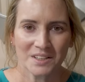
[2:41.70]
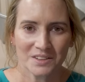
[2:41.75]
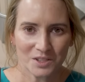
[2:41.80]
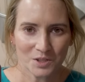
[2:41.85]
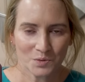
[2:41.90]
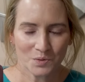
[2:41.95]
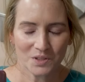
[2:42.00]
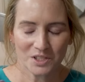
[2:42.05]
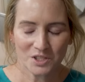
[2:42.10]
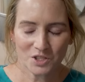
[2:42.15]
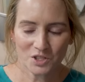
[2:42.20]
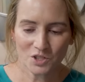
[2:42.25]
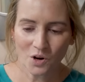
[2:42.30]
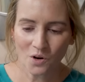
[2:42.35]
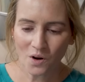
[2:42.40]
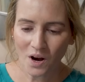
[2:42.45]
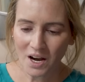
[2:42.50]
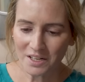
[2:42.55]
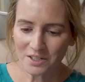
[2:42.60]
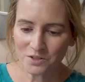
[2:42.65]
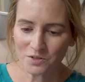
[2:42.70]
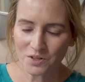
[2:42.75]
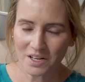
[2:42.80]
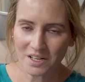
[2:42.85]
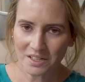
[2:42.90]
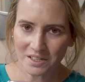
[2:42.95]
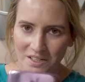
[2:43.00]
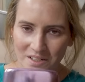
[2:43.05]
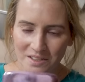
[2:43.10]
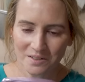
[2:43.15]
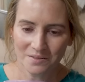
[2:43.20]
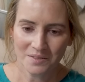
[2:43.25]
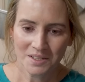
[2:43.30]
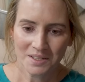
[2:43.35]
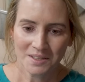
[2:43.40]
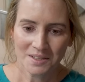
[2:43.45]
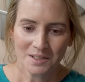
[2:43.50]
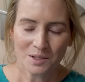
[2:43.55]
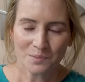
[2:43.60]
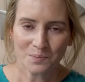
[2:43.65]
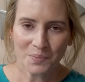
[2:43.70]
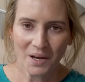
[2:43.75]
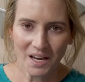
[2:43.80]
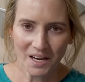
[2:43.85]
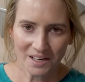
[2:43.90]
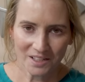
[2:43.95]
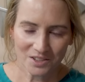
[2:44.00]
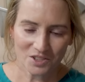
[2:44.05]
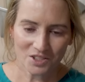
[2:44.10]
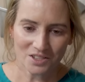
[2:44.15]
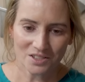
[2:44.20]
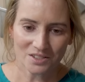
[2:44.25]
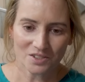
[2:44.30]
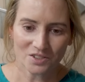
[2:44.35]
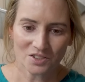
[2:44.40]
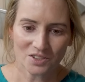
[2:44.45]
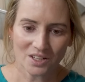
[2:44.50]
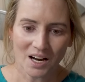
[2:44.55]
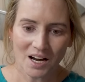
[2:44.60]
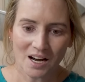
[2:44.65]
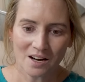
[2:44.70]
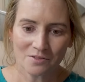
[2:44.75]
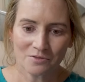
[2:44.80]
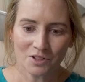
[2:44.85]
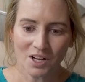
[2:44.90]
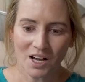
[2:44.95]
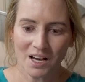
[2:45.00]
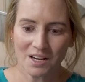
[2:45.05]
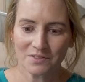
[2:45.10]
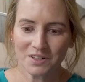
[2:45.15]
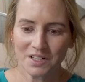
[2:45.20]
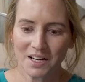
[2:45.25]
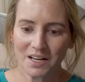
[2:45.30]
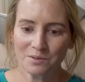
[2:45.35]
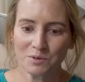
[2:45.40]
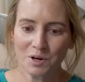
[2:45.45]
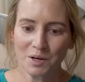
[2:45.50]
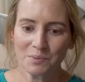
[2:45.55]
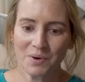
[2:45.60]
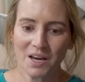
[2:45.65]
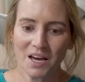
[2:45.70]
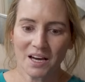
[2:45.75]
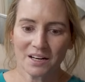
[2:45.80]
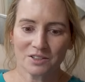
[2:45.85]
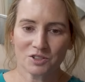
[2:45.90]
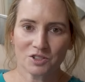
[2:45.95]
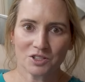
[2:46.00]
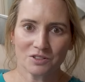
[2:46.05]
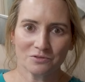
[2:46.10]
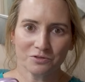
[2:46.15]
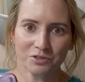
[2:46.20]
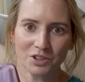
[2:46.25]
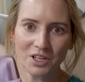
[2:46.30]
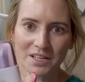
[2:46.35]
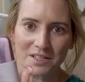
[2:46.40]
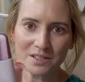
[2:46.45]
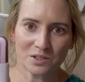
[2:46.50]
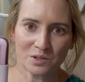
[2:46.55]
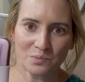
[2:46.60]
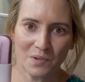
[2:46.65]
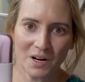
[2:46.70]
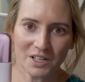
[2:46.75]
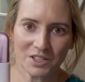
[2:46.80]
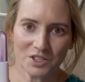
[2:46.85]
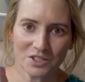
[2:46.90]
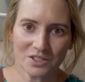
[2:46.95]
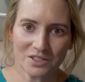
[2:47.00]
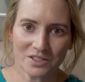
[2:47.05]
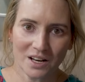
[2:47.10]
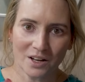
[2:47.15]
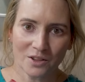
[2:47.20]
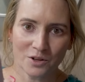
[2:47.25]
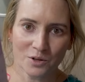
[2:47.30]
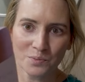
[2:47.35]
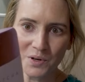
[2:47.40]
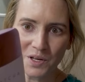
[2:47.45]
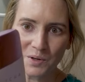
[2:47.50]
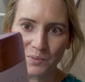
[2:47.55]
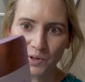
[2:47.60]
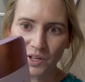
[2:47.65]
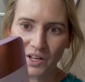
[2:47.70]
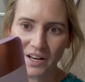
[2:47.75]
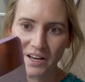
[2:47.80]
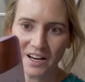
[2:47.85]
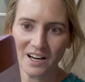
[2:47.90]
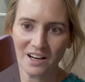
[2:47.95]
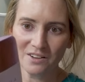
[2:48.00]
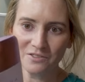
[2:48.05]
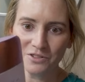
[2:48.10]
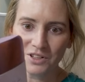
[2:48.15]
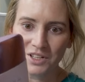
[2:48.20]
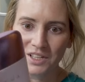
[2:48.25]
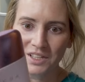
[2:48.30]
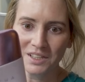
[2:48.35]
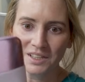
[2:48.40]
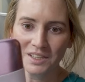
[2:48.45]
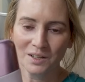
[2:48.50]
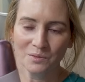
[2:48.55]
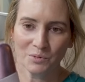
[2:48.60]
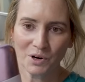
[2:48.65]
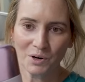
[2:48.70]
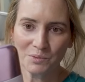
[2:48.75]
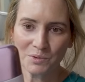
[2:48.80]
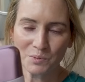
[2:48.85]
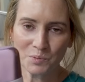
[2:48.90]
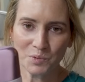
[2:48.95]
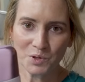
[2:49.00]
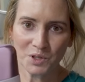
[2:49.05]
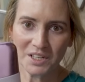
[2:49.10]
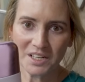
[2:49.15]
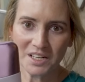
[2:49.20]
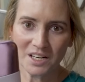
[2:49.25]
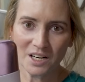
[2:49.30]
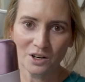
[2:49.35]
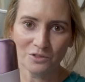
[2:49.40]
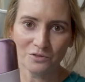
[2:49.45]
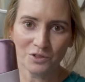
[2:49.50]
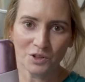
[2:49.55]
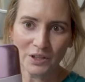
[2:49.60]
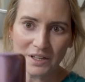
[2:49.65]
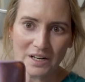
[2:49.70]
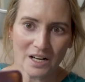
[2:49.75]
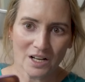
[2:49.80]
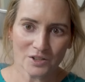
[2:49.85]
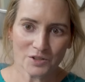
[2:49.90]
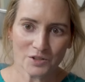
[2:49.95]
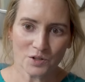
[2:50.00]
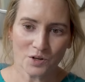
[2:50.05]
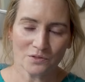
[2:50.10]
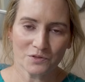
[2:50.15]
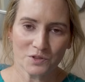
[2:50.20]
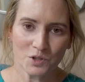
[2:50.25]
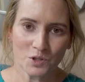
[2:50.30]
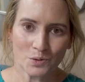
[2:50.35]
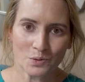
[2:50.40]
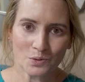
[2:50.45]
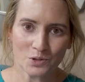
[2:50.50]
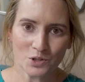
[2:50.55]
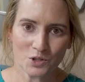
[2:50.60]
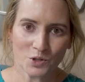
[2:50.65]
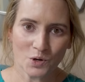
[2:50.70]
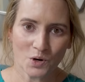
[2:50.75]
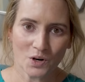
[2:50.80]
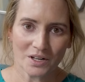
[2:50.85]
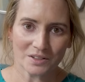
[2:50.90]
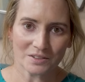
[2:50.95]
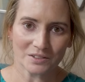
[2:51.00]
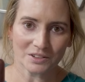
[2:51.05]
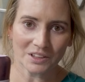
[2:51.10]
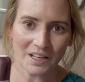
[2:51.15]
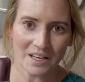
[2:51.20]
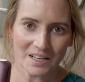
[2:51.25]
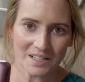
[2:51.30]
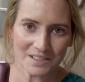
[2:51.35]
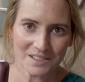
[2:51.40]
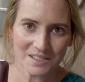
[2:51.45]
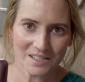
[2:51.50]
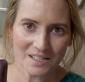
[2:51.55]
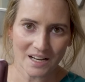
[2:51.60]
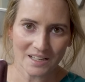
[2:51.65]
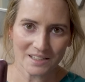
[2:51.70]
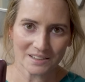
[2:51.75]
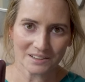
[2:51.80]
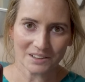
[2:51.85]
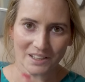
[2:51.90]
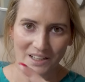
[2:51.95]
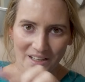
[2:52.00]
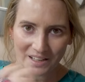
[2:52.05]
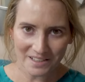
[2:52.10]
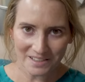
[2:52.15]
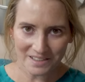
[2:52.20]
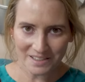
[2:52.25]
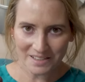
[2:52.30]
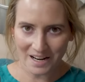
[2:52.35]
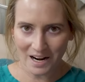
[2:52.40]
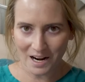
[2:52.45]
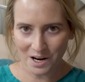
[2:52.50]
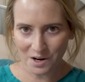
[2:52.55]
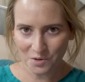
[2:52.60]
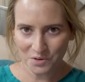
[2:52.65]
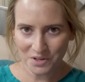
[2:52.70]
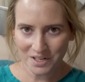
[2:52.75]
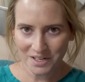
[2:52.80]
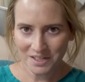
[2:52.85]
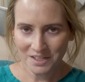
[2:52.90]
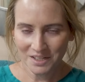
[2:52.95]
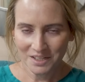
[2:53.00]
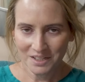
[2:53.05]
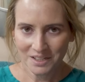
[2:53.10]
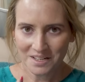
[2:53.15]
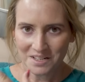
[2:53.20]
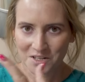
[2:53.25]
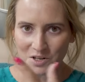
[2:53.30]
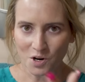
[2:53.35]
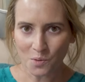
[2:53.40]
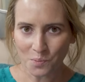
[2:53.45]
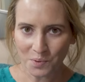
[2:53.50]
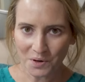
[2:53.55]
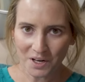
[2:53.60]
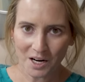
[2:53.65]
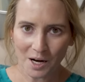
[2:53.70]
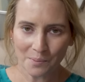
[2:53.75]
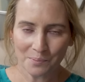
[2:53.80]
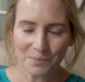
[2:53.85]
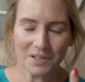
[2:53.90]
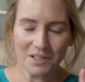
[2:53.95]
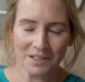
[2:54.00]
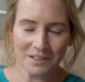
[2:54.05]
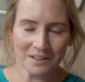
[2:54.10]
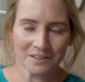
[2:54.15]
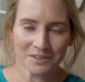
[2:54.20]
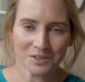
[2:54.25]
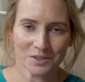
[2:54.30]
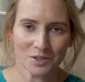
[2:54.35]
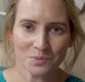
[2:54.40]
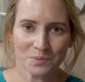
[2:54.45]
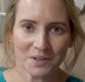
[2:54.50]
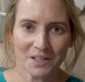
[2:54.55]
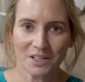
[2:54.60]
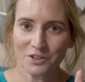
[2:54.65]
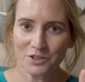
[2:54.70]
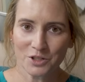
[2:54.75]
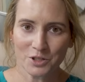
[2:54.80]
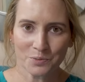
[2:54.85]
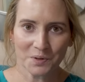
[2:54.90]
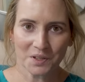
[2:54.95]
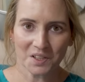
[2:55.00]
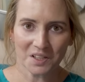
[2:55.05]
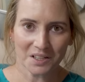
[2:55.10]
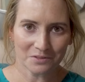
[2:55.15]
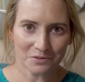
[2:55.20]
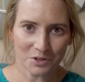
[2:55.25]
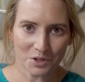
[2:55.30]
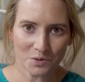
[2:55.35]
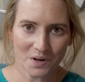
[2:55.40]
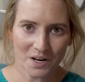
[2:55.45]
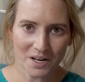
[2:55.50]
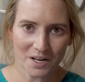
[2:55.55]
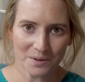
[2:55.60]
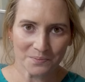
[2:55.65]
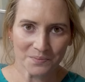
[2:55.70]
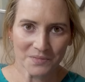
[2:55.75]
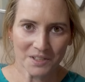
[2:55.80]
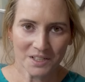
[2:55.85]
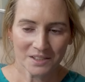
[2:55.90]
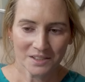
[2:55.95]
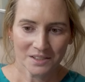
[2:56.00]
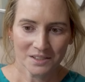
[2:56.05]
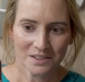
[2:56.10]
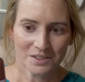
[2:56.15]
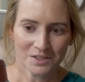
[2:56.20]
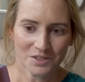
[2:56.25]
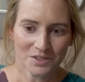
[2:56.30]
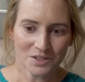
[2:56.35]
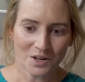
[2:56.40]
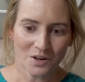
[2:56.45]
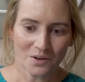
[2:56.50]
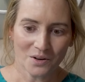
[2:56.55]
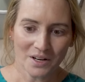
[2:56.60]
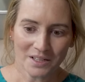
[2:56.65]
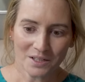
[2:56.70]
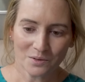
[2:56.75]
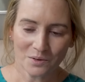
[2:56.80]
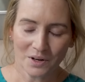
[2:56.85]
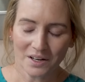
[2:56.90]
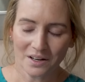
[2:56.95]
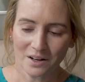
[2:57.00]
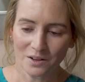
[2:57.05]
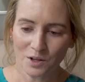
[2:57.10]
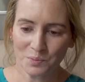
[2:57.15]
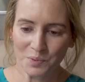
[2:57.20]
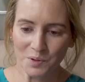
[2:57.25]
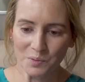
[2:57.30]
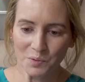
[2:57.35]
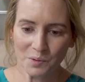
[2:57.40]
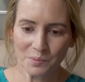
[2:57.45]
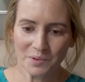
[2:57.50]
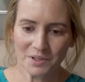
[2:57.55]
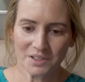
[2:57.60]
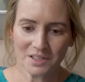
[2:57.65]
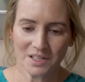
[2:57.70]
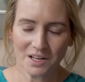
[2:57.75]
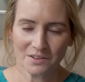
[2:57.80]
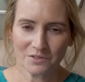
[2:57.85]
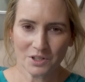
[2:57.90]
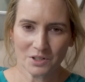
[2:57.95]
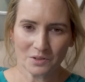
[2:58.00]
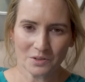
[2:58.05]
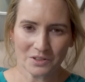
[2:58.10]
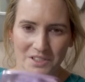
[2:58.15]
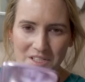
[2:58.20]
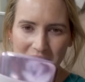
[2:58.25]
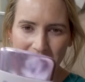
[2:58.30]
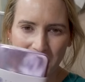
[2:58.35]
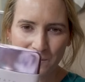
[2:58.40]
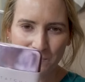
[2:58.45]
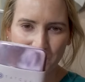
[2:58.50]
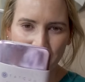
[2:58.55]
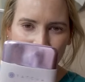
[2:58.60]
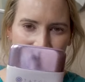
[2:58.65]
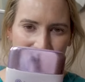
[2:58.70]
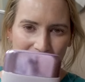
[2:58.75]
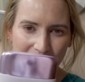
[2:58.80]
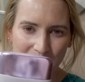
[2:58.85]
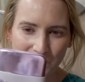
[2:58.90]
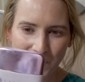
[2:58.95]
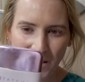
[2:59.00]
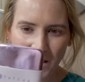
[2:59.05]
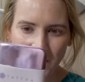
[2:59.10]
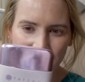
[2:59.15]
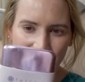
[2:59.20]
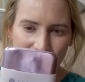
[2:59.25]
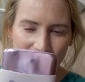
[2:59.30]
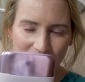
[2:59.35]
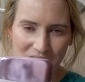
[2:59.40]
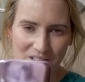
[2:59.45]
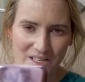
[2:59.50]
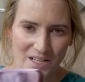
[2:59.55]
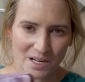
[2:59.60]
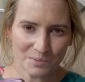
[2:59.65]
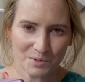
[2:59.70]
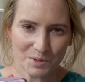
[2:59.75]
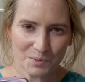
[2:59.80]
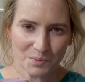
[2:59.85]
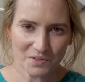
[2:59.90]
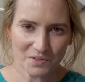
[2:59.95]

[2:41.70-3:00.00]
This one is so hydrating. The packaging is just awful. I haven't had my packaging flake as much as other people have, but I've been pretty careful. And also, if you store it lane sight, lying down, and you open it up, excuse me, it'll spill everywhere. So anyway, although people have been covering with tape and like packaging tape to